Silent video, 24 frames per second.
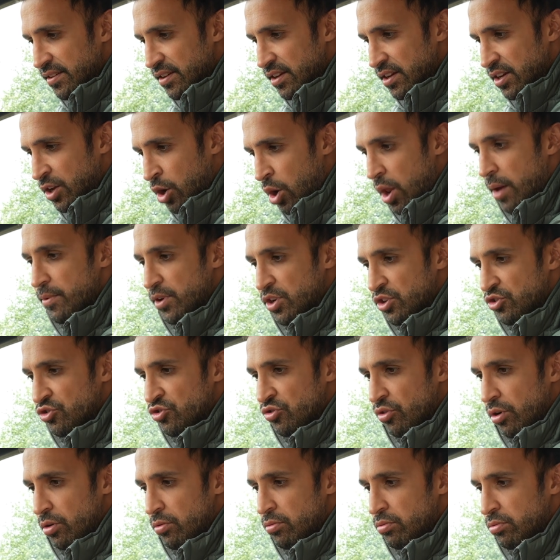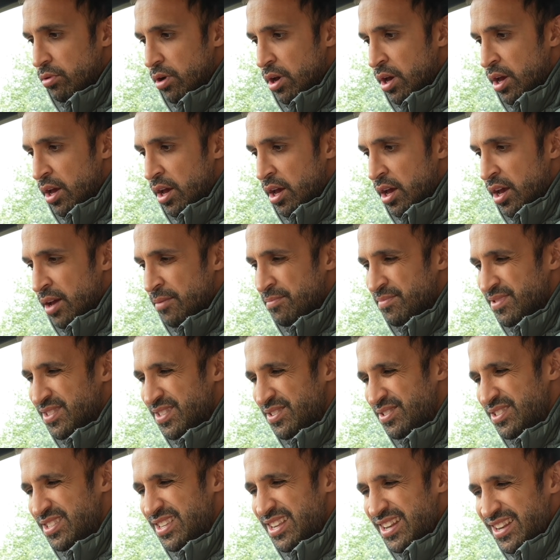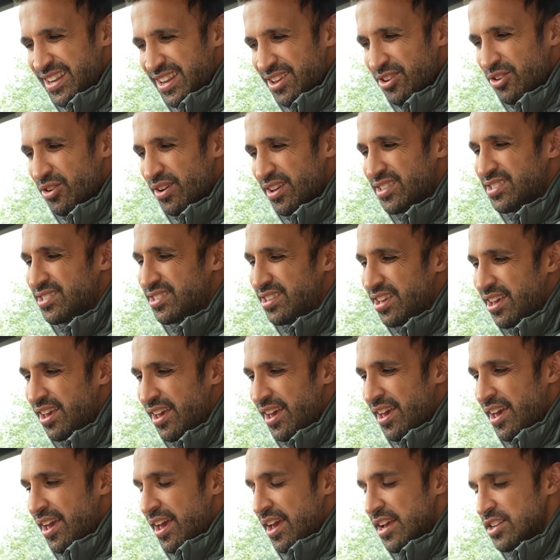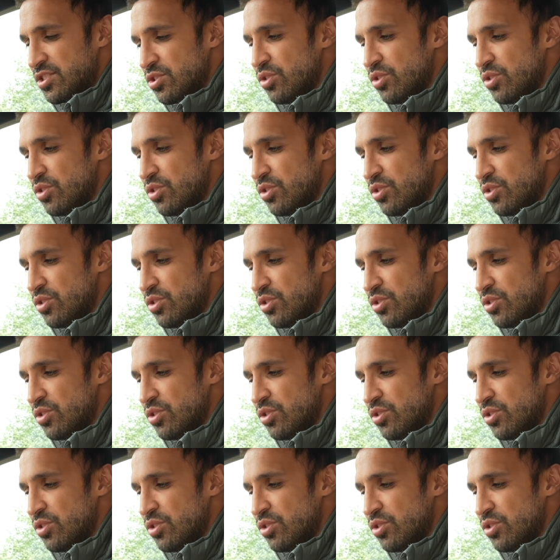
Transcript: climate control. So it's